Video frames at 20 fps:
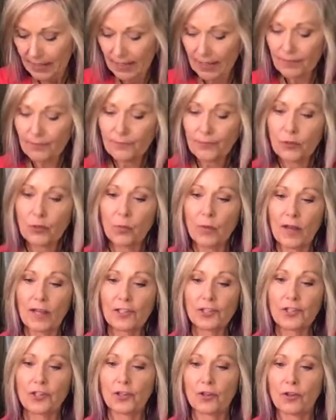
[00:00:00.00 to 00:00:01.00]

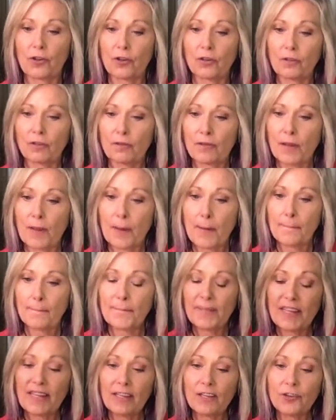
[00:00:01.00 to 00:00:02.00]
influential,
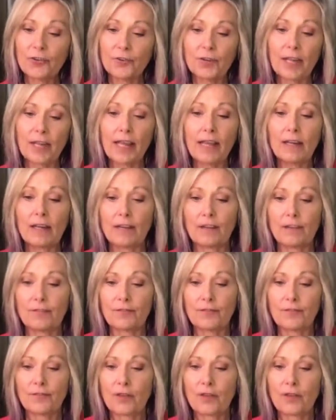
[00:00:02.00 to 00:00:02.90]
being creative,